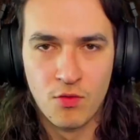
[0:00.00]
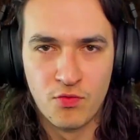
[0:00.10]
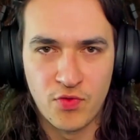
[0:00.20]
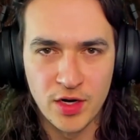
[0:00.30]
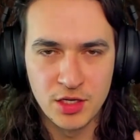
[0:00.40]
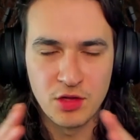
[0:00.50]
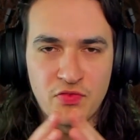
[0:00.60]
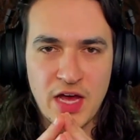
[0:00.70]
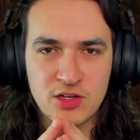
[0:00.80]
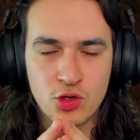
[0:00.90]
One little
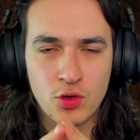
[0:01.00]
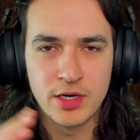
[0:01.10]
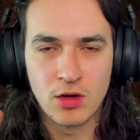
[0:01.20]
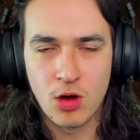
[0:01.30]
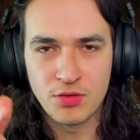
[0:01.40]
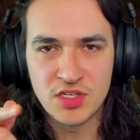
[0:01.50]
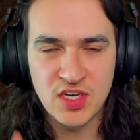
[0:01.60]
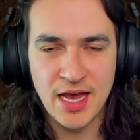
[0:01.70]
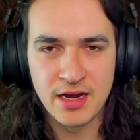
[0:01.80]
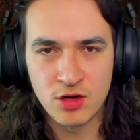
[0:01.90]
factoid, all these
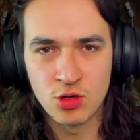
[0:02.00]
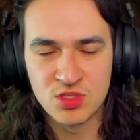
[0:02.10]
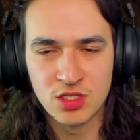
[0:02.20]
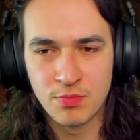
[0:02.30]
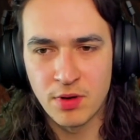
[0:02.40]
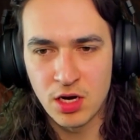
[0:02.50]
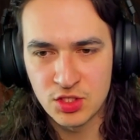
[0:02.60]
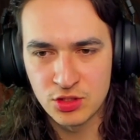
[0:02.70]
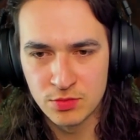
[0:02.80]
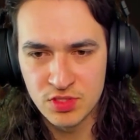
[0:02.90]
catacombs in the
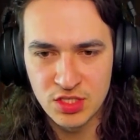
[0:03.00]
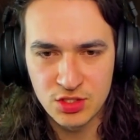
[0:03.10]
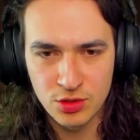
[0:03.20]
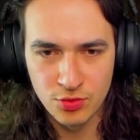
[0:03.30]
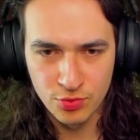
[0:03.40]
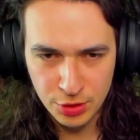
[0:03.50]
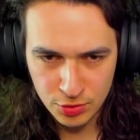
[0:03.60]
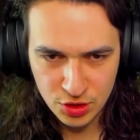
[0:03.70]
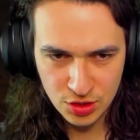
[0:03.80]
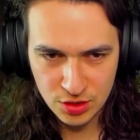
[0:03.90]
boss rooms, these are the
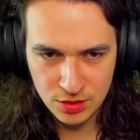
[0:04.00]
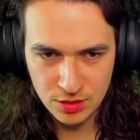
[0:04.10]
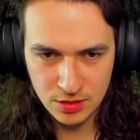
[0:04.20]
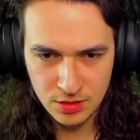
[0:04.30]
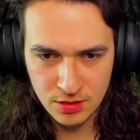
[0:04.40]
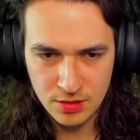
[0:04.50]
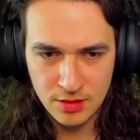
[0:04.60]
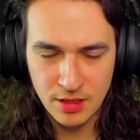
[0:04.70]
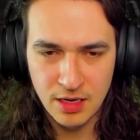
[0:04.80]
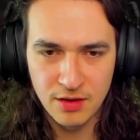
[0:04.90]
roots
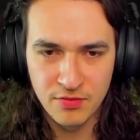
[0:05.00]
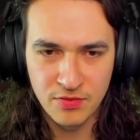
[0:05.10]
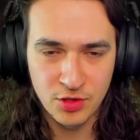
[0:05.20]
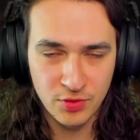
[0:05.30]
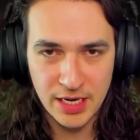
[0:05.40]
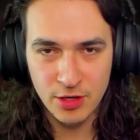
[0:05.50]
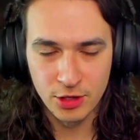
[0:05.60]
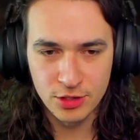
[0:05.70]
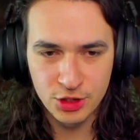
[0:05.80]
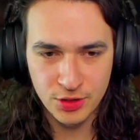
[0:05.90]
of the Great
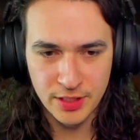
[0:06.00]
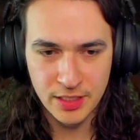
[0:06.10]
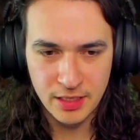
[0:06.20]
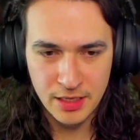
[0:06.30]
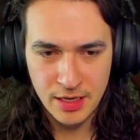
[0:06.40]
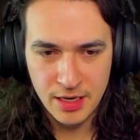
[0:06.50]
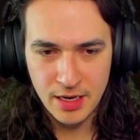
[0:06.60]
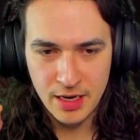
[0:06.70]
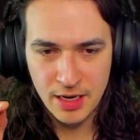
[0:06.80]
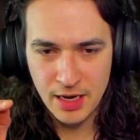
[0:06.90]
Erdtree,
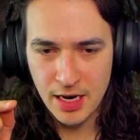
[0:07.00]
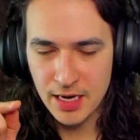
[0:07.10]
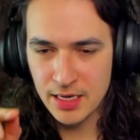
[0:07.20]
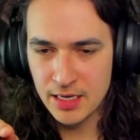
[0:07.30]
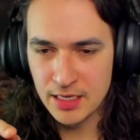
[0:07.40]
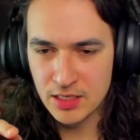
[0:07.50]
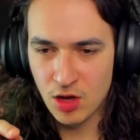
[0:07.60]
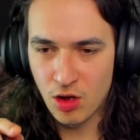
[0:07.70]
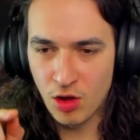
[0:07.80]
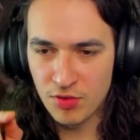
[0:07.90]
and
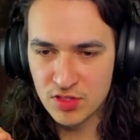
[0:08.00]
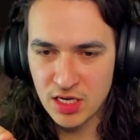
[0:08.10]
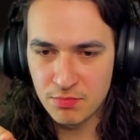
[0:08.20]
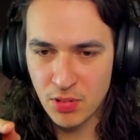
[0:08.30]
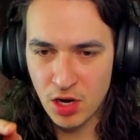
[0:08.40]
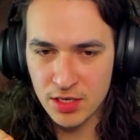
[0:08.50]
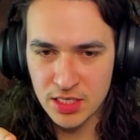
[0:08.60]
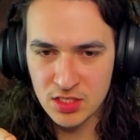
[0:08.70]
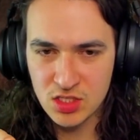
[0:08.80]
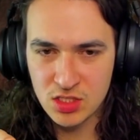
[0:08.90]
all the dead
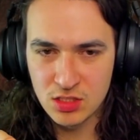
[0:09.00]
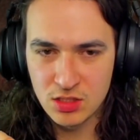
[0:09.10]
bodies,